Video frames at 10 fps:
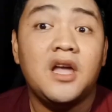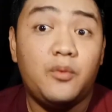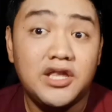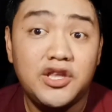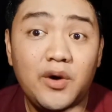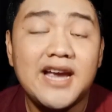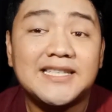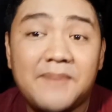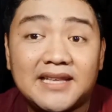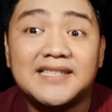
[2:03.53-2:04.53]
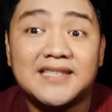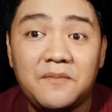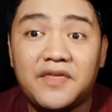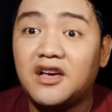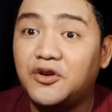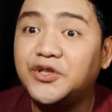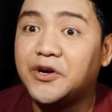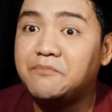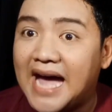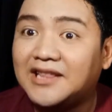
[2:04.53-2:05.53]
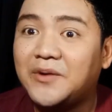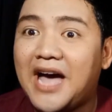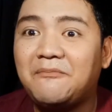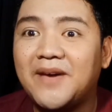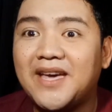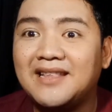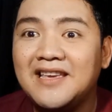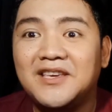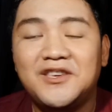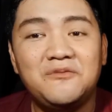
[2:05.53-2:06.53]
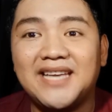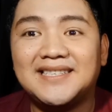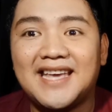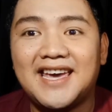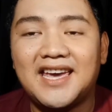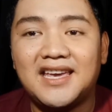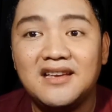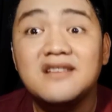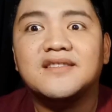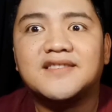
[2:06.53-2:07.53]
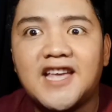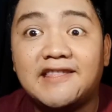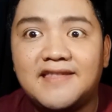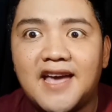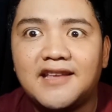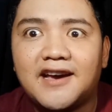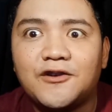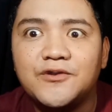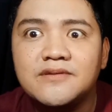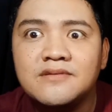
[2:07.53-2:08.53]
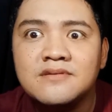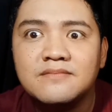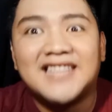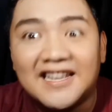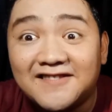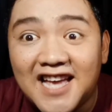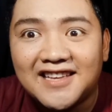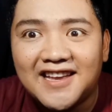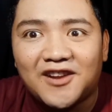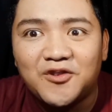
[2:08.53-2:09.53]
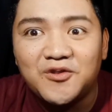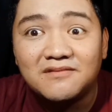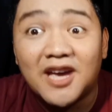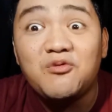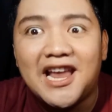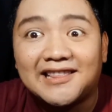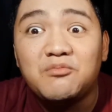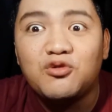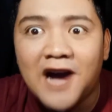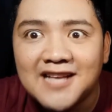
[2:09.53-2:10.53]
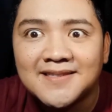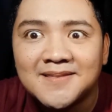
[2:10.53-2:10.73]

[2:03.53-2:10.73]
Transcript: When you are expecting something good or bad to happen, you might say, sadya gni karon. Sadya gni karon kay wala kabugas.